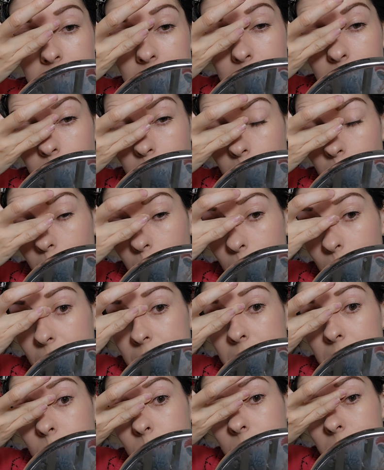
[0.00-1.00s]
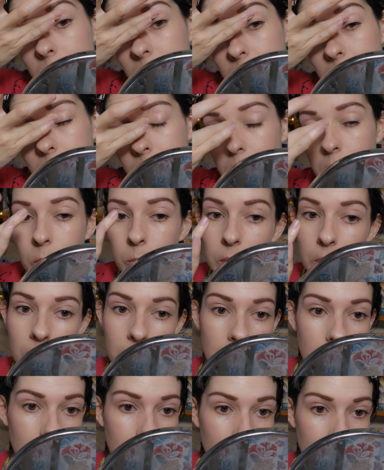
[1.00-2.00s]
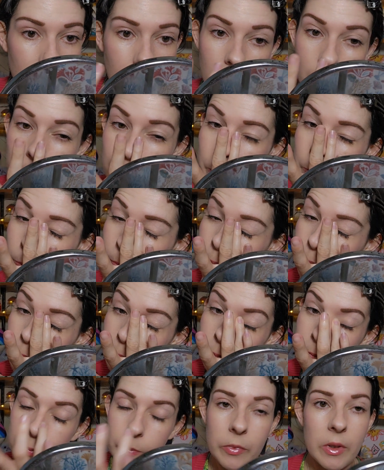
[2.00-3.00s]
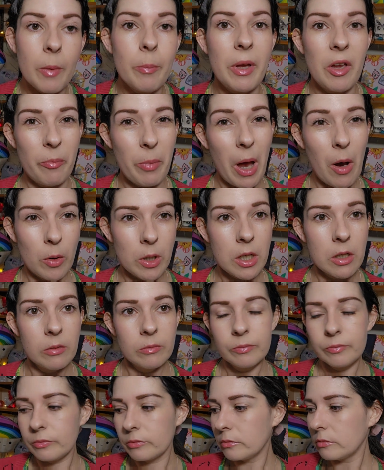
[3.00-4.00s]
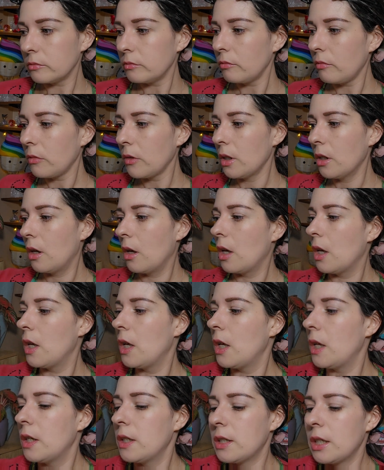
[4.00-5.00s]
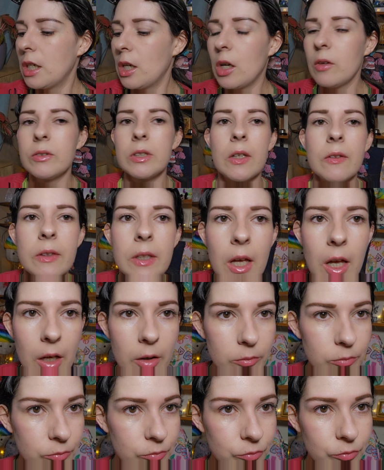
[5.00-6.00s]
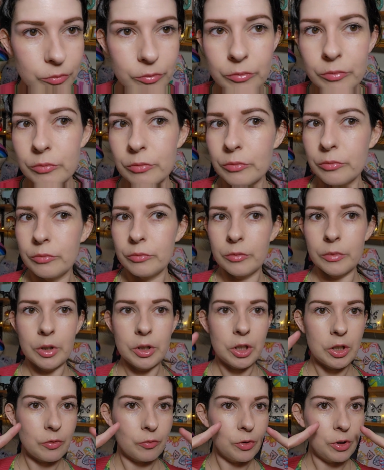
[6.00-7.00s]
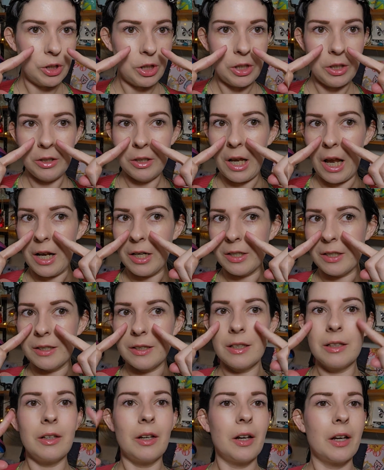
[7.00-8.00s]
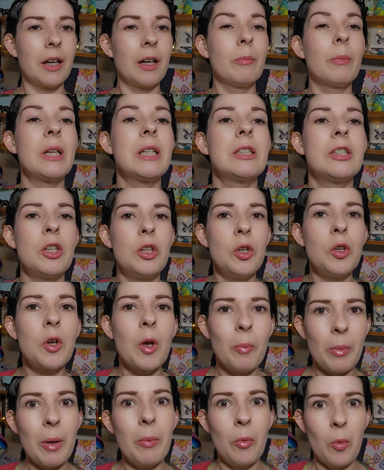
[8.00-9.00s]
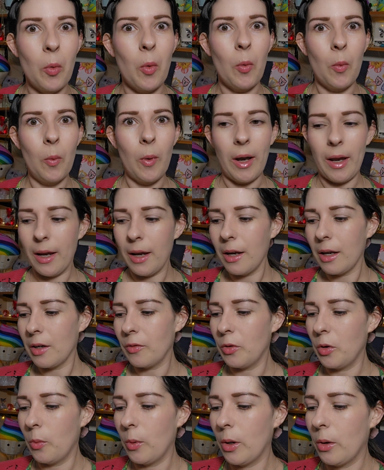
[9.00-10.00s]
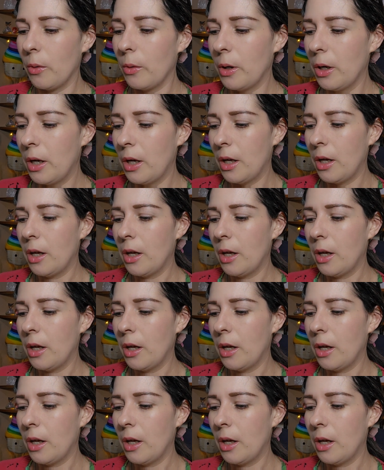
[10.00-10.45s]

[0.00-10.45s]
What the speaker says: it's like an oil based one, so it's not going to work. A bit of powder. So now I've done that, it just really catches the light, makes you look a bit more awake, if you will.